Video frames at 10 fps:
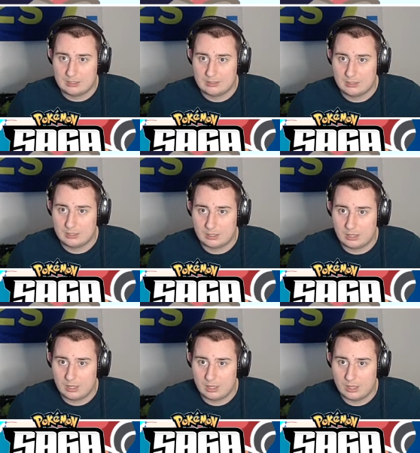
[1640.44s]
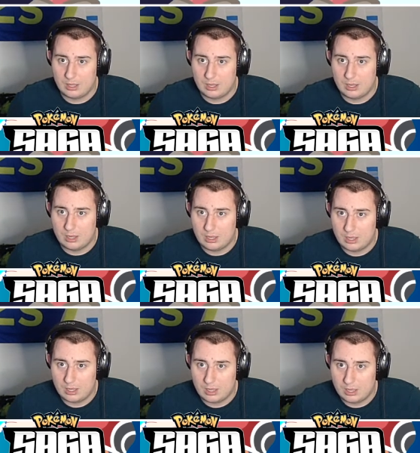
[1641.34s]

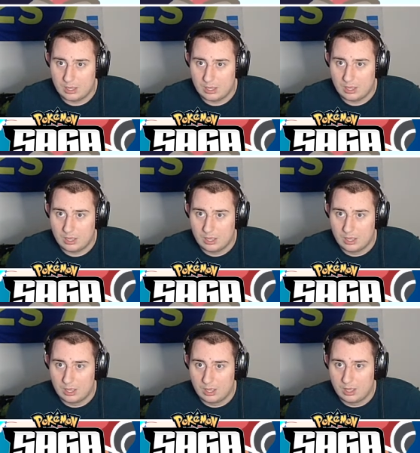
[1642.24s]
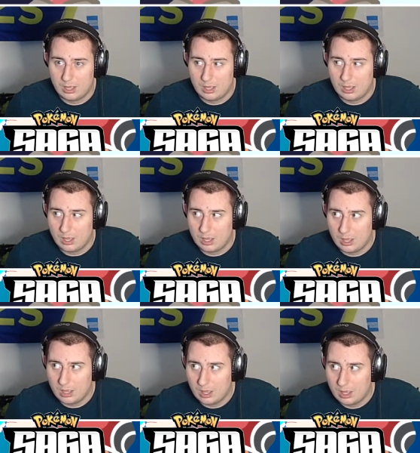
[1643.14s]

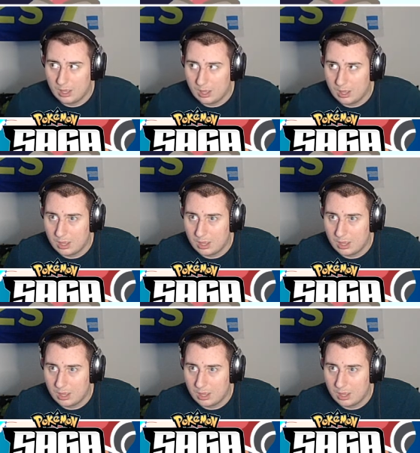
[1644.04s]
No one is speaking in this clip.